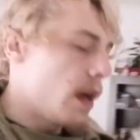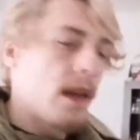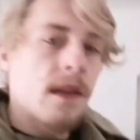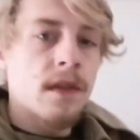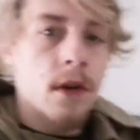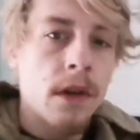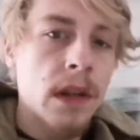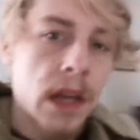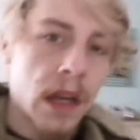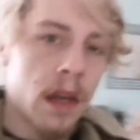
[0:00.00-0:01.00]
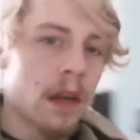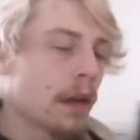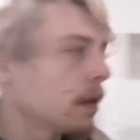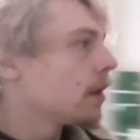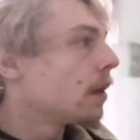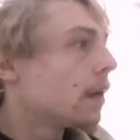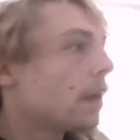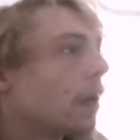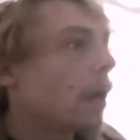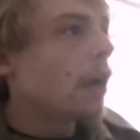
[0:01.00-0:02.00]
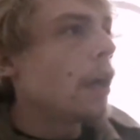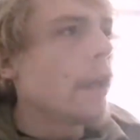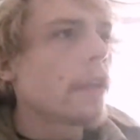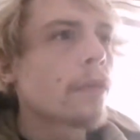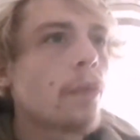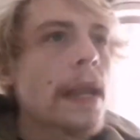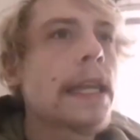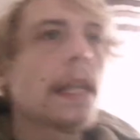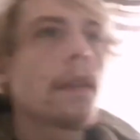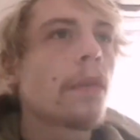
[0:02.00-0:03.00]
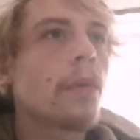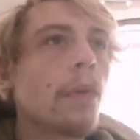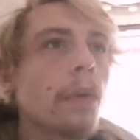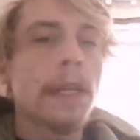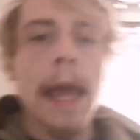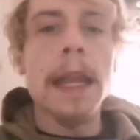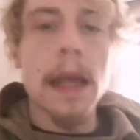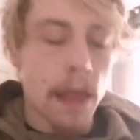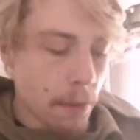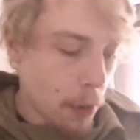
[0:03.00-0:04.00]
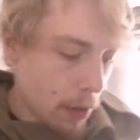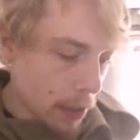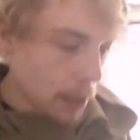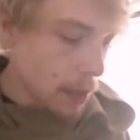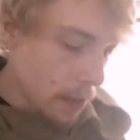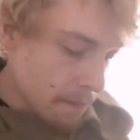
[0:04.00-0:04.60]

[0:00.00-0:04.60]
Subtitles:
It is currently 10 in the morning,